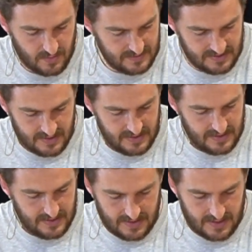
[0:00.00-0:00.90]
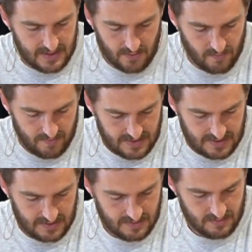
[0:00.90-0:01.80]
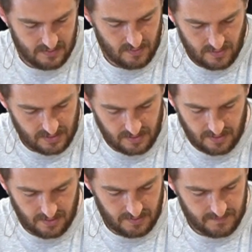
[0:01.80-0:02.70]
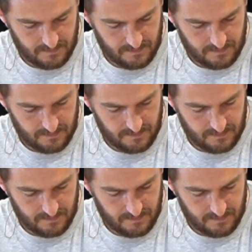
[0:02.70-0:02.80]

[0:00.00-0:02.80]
It was here already long ago.